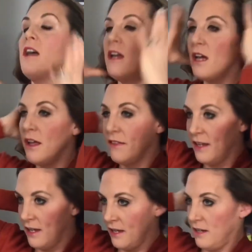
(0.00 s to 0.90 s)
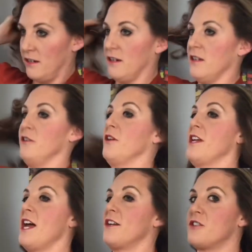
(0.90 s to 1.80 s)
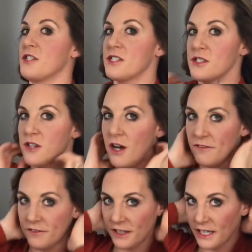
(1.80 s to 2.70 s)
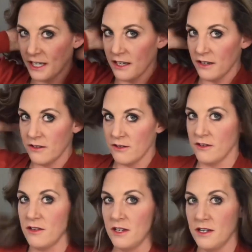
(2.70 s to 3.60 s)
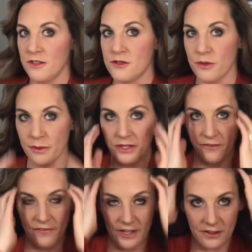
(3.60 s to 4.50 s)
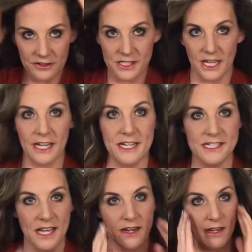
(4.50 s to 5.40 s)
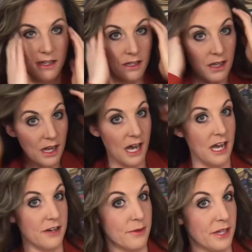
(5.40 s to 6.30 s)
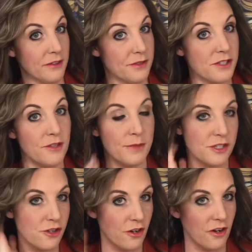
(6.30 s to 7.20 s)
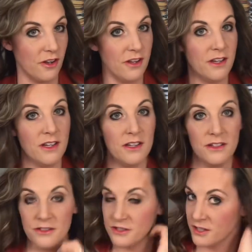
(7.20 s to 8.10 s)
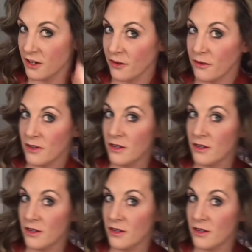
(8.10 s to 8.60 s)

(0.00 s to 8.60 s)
And then you kind of just softly do it with your fingers. Like I said, I don't want to lose too much curl. So